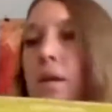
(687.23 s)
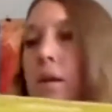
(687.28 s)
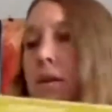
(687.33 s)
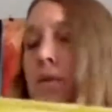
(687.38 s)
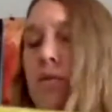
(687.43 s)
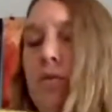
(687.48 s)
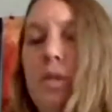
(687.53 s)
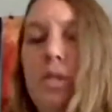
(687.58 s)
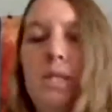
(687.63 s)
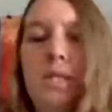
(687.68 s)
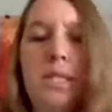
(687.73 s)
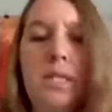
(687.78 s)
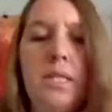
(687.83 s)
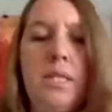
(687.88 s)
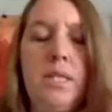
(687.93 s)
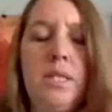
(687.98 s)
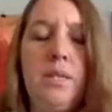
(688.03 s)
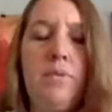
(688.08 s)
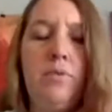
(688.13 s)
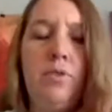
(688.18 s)
For
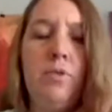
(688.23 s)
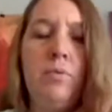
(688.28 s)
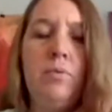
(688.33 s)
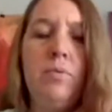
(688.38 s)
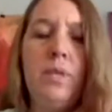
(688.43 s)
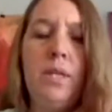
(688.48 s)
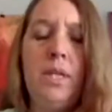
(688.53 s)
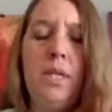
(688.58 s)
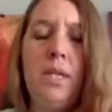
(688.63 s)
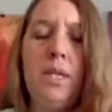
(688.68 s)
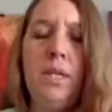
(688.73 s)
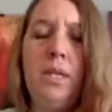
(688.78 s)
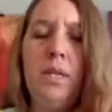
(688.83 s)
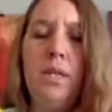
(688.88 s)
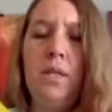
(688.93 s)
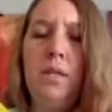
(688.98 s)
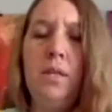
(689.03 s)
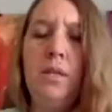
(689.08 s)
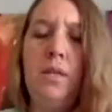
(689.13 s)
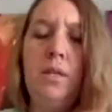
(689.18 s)
instance, if you read
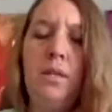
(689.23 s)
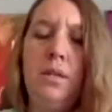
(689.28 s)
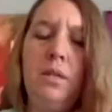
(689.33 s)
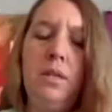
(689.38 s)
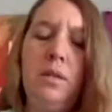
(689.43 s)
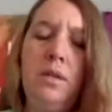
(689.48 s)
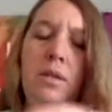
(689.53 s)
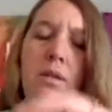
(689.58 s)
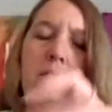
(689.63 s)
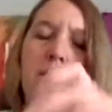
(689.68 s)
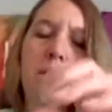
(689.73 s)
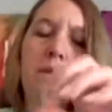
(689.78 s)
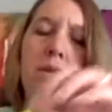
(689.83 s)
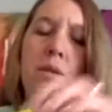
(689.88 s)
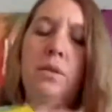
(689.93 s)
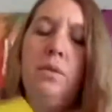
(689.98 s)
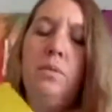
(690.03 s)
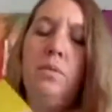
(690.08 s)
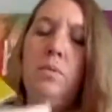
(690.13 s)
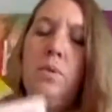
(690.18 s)

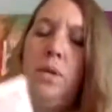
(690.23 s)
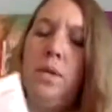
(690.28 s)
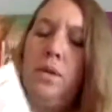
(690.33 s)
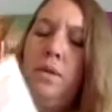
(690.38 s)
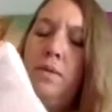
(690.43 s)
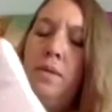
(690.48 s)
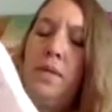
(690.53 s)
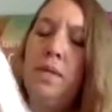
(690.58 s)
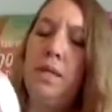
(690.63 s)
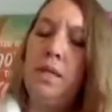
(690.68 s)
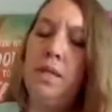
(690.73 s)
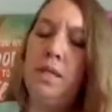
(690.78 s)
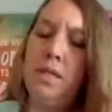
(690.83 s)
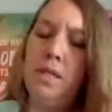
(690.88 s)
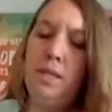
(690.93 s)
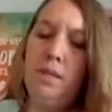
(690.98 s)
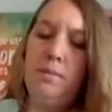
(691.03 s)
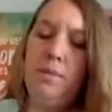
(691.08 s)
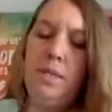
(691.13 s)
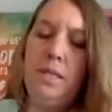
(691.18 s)
one of
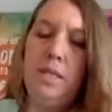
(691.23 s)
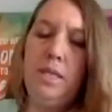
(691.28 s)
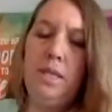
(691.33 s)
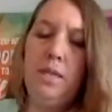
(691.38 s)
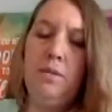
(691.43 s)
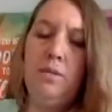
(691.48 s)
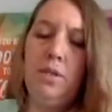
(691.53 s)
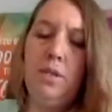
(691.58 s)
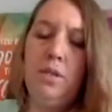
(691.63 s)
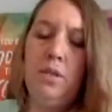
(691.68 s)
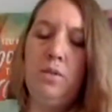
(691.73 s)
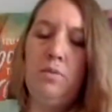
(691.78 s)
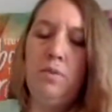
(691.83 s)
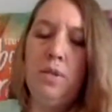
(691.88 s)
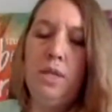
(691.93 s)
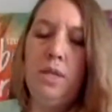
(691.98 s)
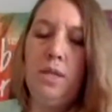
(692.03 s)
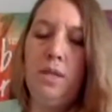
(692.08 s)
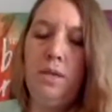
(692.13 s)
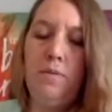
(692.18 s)
these, let me see, I was going to
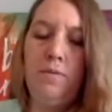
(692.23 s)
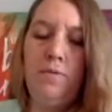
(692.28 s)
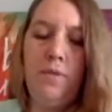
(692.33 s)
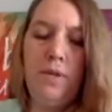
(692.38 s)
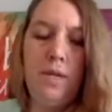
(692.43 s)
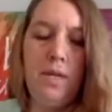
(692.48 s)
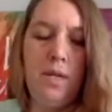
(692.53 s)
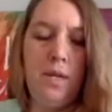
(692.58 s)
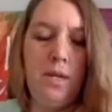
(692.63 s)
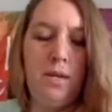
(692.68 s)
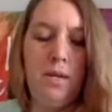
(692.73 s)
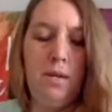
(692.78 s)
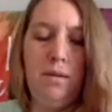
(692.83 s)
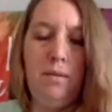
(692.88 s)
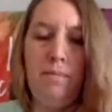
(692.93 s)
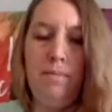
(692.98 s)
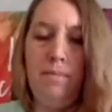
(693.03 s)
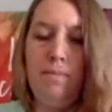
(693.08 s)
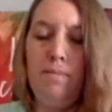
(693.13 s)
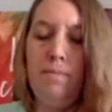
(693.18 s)
read the
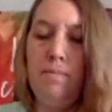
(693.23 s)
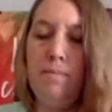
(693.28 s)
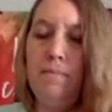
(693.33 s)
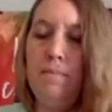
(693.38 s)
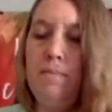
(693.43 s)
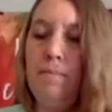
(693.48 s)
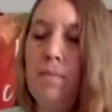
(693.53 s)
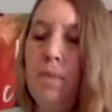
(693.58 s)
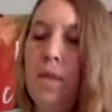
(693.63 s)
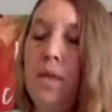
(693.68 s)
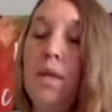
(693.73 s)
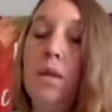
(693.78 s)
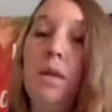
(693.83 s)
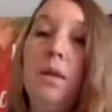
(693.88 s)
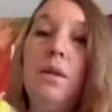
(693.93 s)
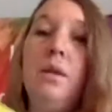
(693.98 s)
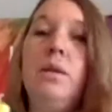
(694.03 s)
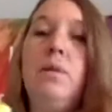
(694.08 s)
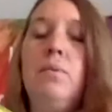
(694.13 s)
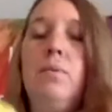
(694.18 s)
VM
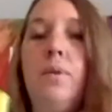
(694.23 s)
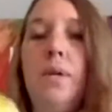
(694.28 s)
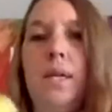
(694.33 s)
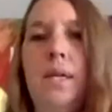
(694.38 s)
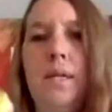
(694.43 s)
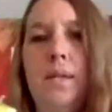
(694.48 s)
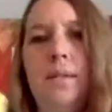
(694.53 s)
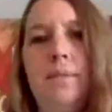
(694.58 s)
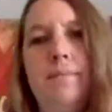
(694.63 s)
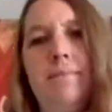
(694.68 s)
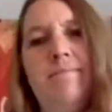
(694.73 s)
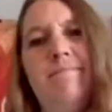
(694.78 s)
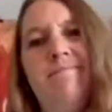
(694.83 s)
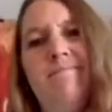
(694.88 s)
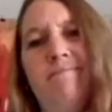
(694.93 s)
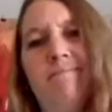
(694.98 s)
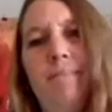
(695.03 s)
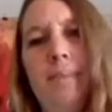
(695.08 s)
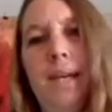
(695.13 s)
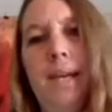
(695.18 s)
one.
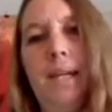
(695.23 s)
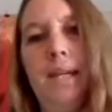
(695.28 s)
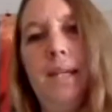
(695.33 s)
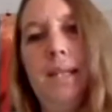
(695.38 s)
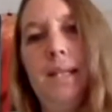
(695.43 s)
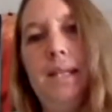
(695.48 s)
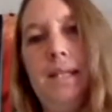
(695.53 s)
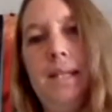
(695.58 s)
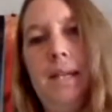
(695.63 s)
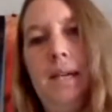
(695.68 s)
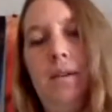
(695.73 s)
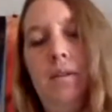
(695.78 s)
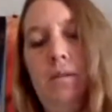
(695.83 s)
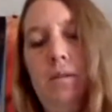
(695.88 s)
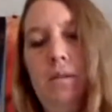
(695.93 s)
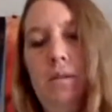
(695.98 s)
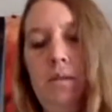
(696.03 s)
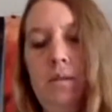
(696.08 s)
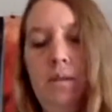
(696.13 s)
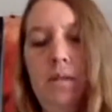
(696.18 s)
I can get these out.
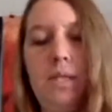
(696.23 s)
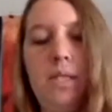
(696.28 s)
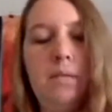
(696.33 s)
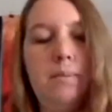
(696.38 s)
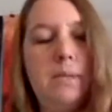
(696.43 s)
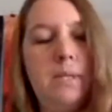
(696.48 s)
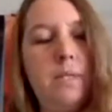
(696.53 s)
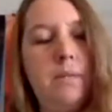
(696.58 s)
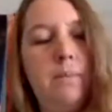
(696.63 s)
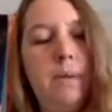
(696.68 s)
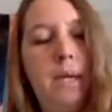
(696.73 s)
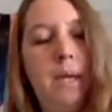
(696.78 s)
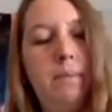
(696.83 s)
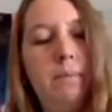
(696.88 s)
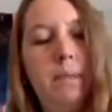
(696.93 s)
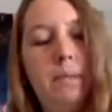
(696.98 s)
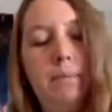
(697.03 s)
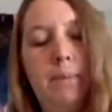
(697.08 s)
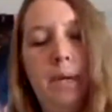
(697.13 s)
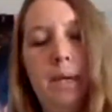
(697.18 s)
These ones are my
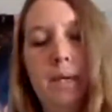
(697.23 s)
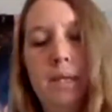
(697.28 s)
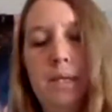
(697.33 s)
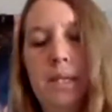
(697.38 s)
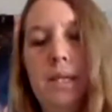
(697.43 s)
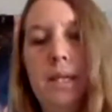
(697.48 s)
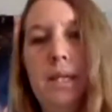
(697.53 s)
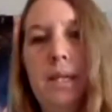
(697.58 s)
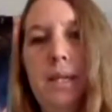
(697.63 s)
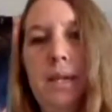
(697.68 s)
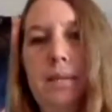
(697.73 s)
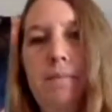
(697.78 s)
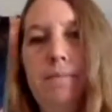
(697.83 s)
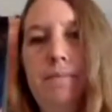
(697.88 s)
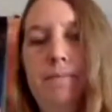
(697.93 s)
empty bottles I keep.